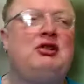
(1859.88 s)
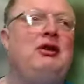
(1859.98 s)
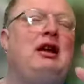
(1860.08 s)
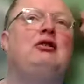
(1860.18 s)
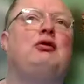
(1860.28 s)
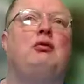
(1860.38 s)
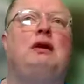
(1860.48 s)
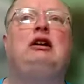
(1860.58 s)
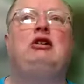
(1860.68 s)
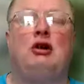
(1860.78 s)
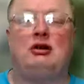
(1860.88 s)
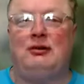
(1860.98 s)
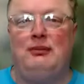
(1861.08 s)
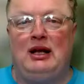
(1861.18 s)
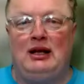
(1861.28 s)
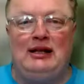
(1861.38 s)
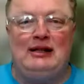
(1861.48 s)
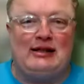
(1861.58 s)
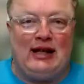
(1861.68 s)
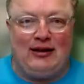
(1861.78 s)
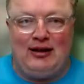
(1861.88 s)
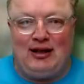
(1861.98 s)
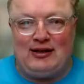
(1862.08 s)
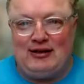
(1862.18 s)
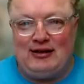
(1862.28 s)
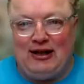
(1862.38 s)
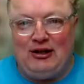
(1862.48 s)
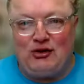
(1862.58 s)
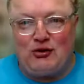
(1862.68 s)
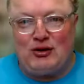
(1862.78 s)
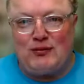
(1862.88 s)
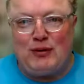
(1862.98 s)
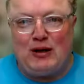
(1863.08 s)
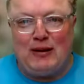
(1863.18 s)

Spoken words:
so then to recook the minis, I think is a dangerous